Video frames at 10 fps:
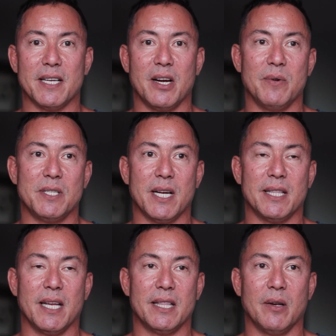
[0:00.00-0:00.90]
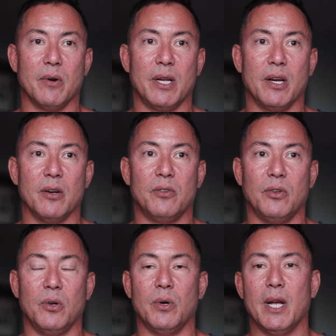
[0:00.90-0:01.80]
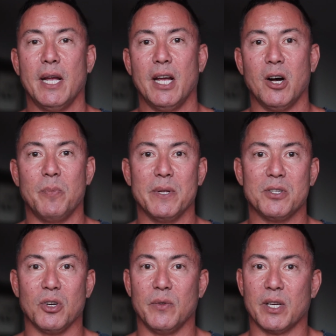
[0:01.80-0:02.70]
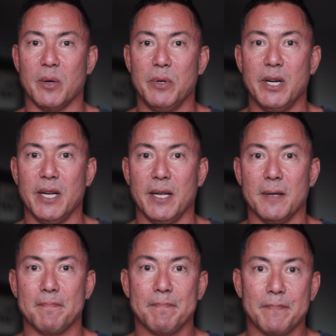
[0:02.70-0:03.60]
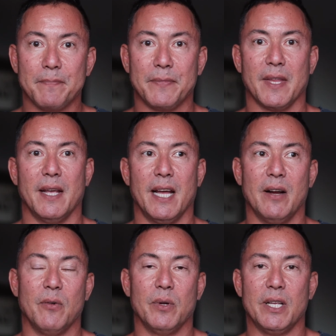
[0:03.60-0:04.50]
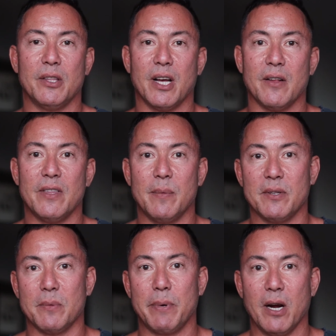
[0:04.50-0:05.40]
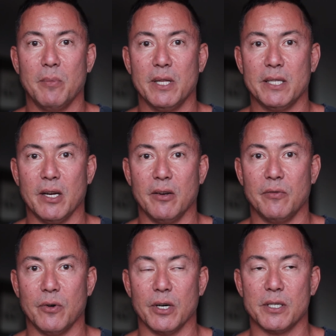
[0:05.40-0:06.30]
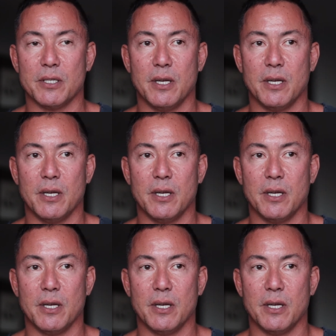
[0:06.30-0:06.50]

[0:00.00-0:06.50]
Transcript: I always thought that they were here to help and serve the community. I never really thought of them as a paramilitary force.